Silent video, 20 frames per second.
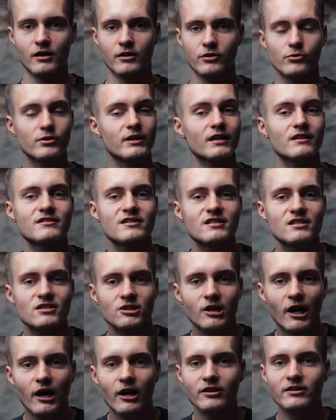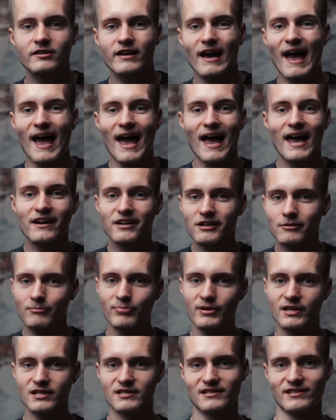you can start any
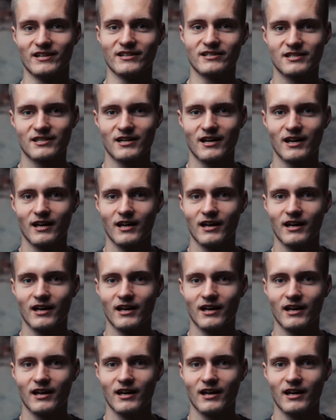business